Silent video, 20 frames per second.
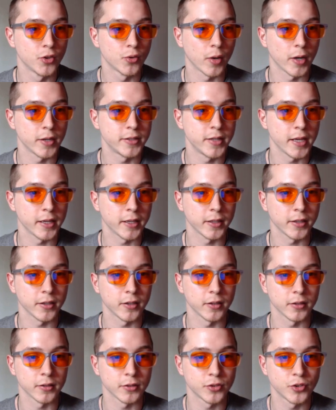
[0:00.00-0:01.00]
Try taking
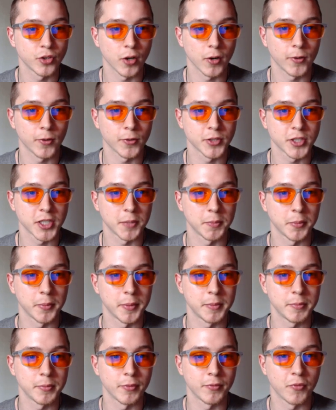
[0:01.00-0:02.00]
a charcoal
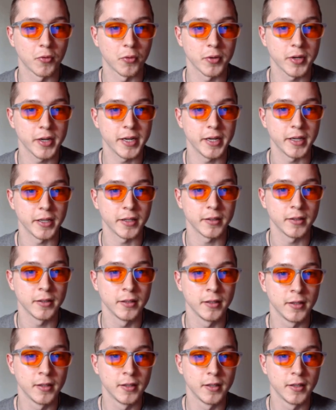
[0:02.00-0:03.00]
supplement before eating
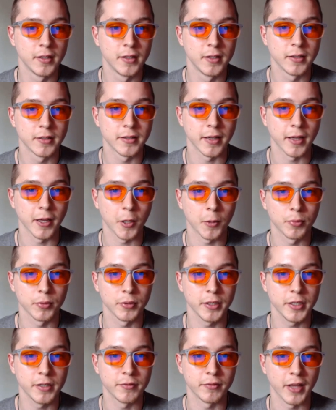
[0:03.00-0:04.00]
to help
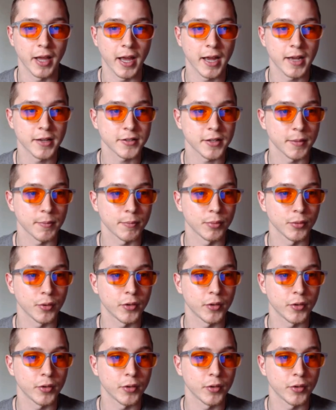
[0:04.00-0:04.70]
relieve gas and